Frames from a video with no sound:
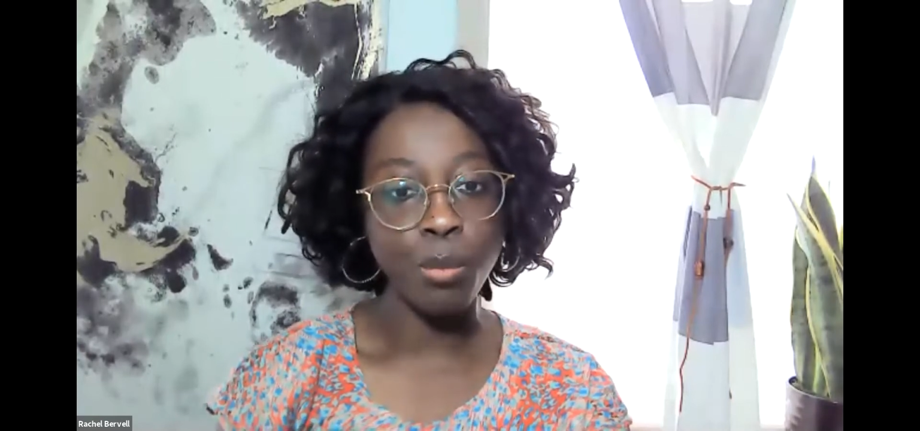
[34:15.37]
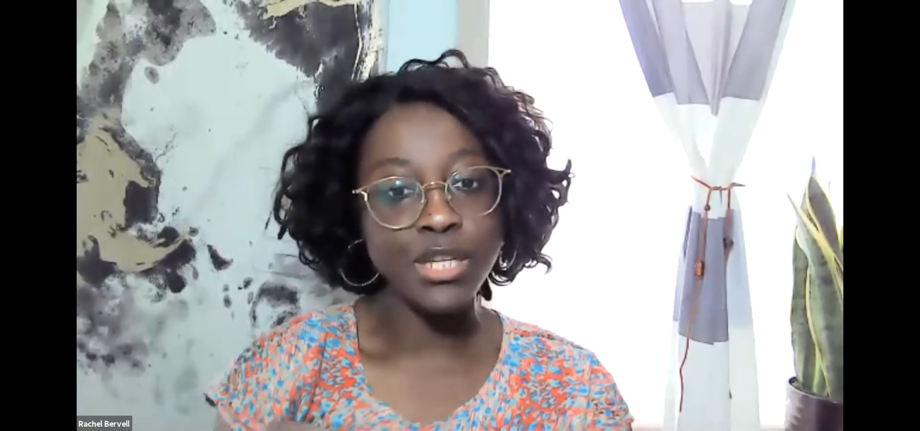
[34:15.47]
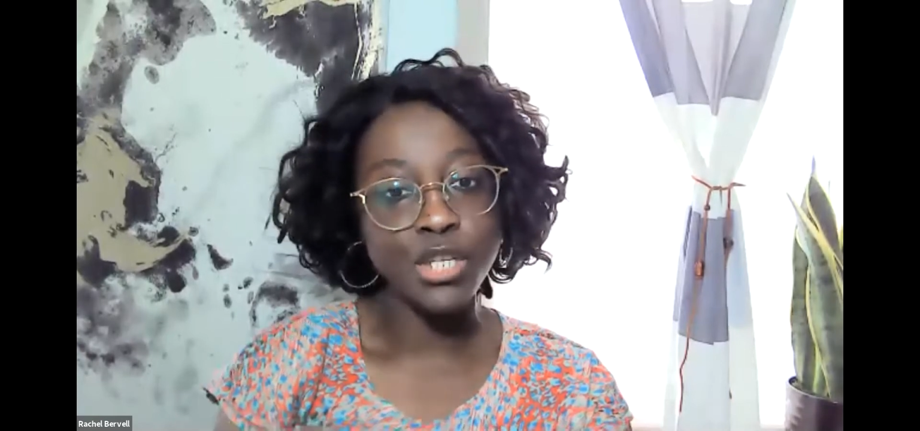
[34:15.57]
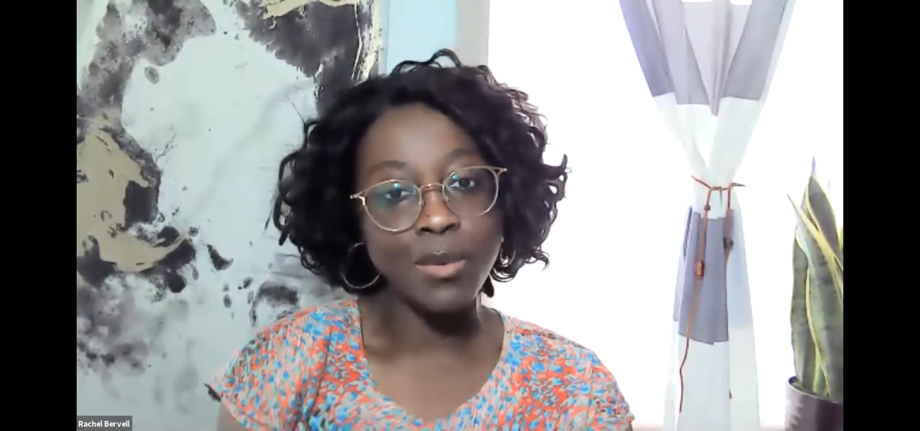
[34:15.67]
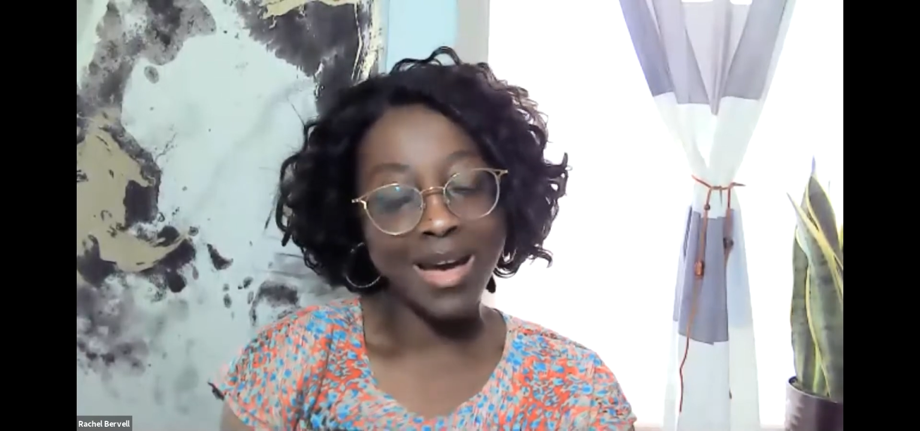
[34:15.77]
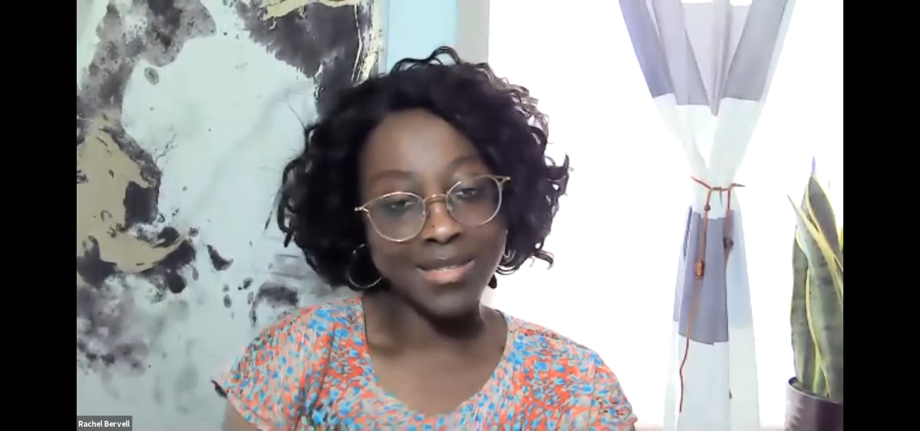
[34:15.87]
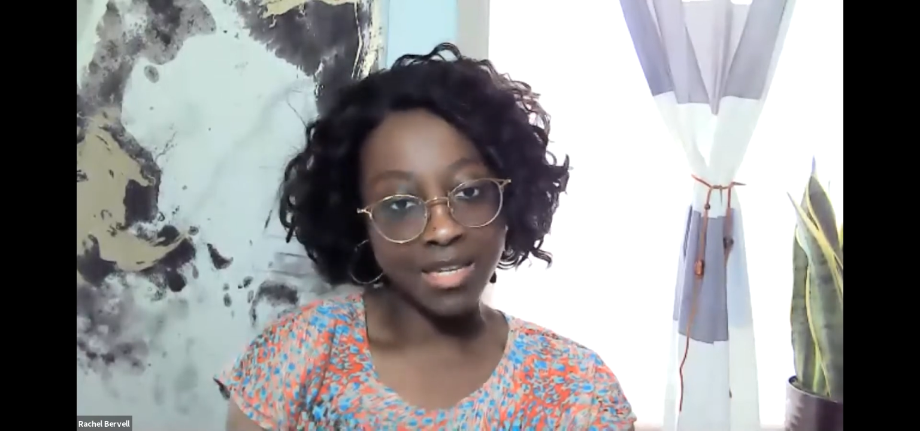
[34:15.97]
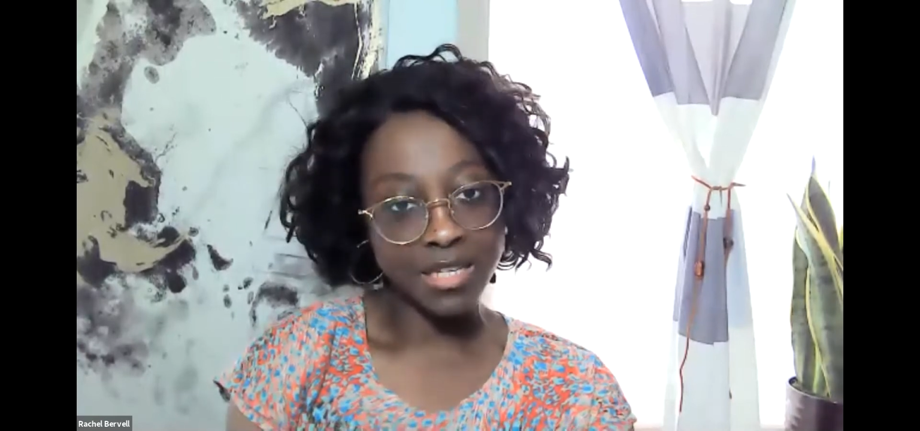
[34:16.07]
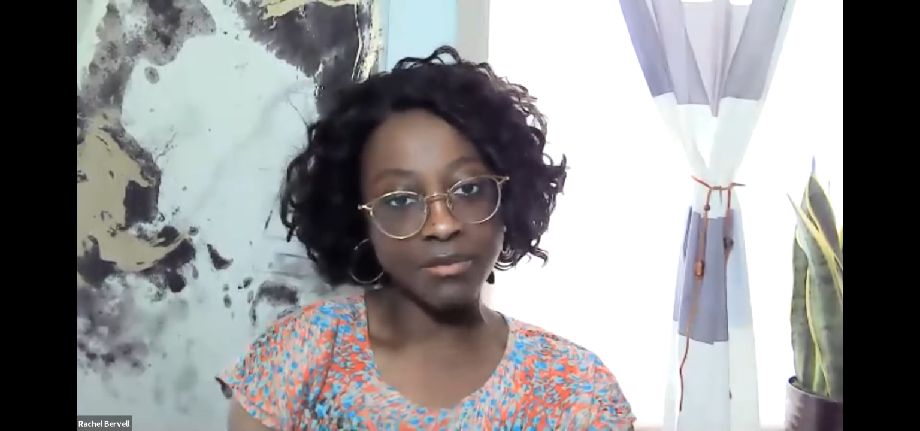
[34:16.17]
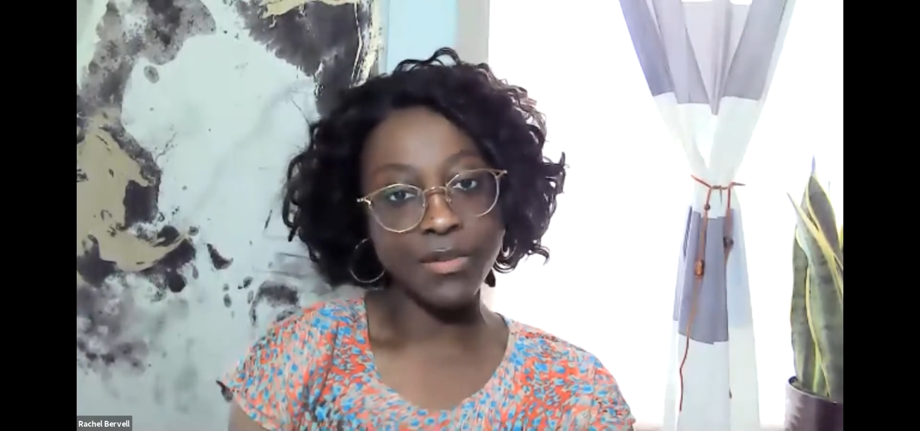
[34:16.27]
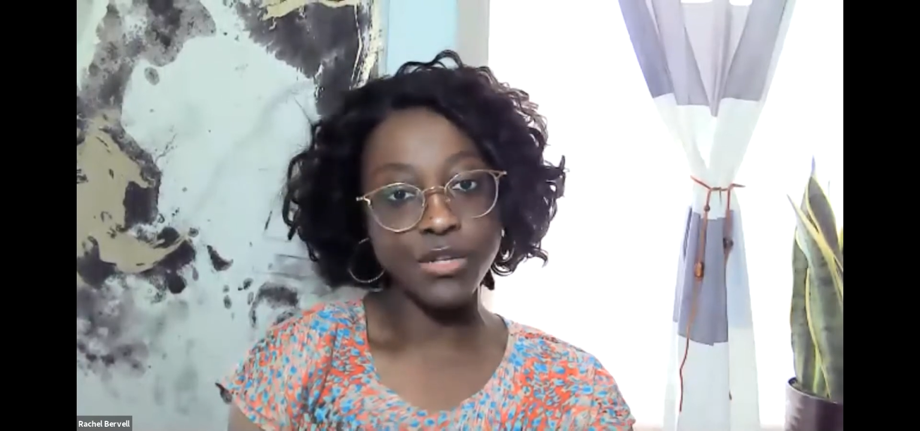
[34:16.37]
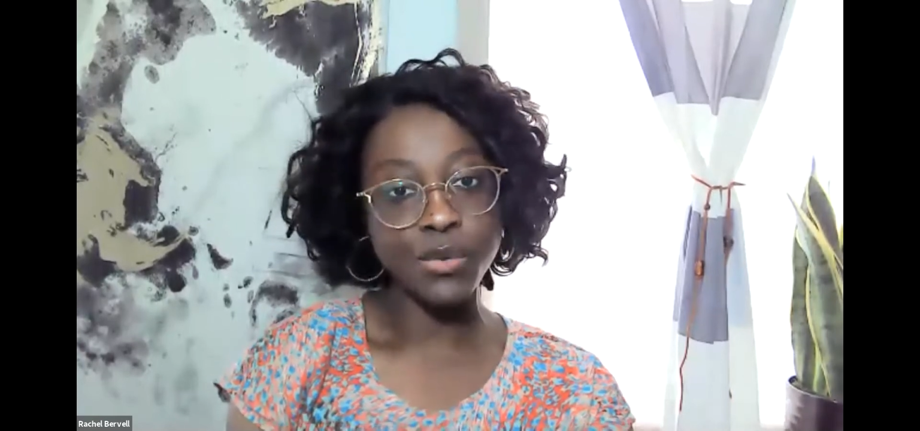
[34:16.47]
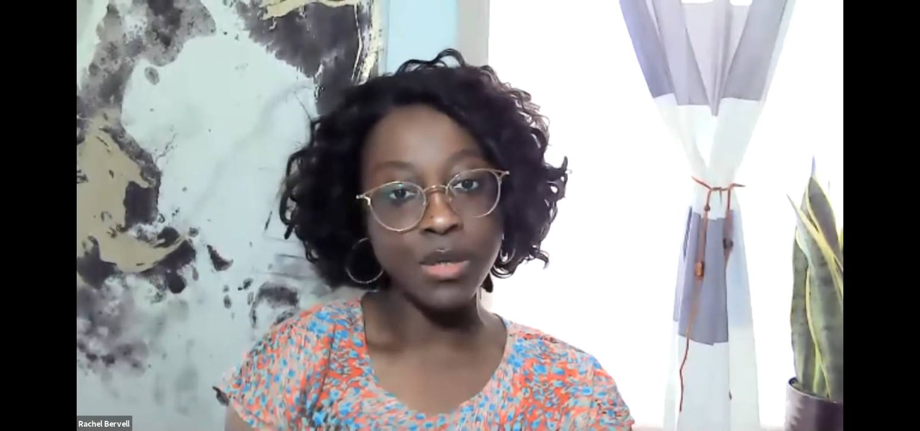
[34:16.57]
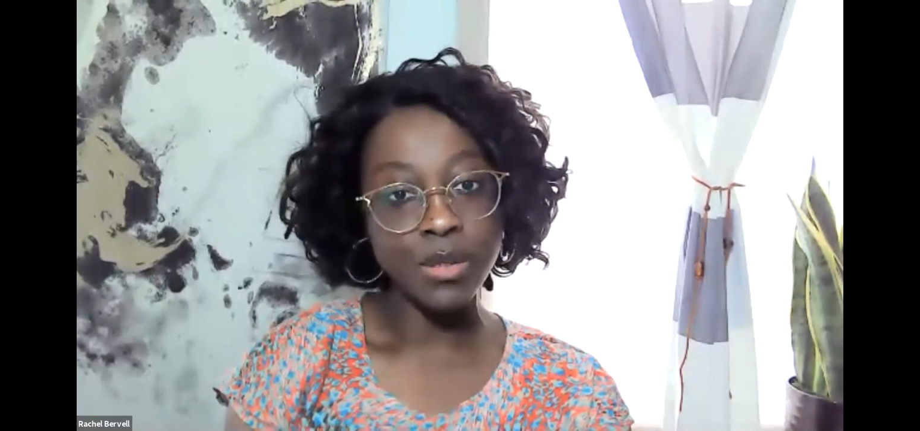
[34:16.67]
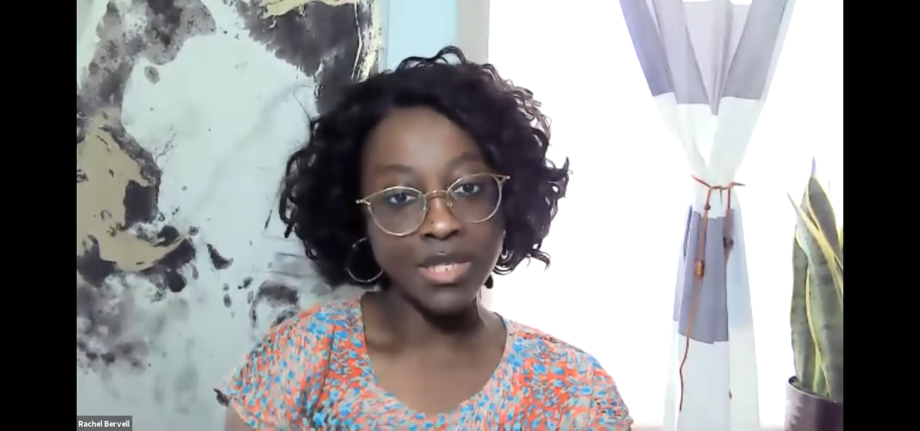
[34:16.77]
we do as
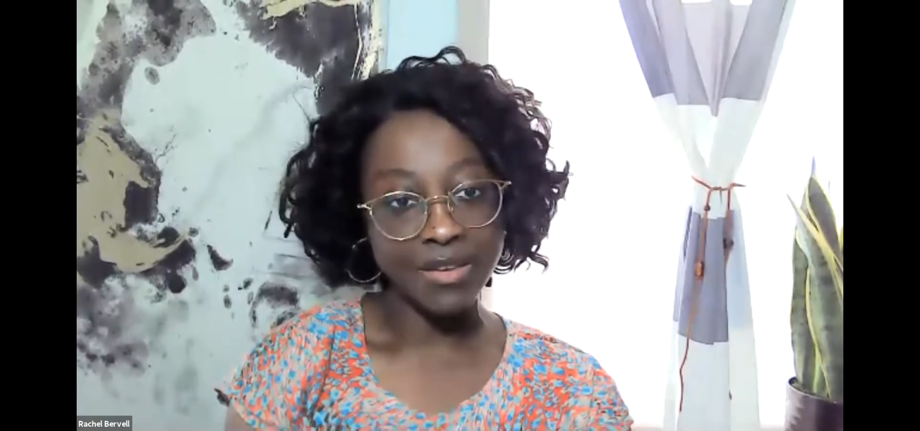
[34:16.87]
individuals,